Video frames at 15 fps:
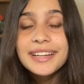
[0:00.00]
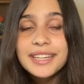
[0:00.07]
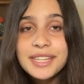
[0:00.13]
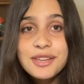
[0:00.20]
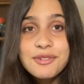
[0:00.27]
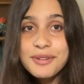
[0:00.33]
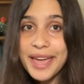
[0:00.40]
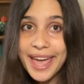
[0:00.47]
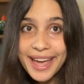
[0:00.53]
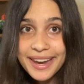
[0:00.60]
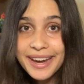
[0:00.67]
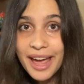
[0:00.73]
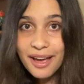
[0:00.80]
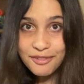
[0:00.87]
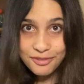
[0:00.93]
You can
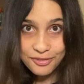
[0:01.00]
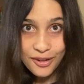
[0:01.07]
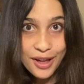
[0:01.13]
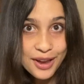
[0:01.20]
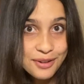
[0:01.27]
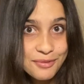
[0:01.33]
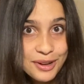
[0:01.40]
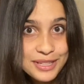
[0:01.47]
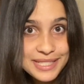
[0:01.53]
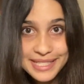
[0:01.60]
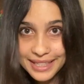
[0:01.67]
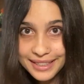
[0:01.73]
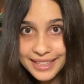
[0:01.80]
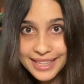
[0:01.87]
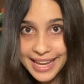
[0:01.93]
have fun while
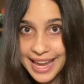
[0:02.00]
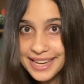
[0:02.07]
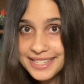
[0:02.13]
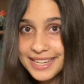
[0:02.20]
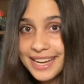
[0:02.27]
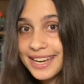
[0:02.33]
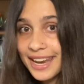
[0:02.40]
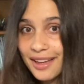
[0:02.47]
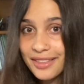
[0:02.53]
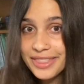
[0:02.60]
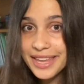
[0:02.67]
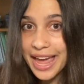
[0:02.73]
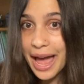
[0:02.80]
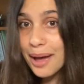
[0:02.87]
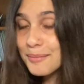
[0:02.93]
still engaging in
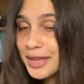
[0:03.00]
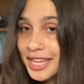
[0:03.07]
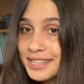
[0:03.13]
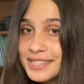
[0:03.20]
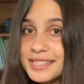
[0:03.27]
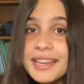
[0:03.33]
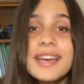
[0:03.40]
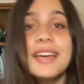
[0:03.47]
healthy habits.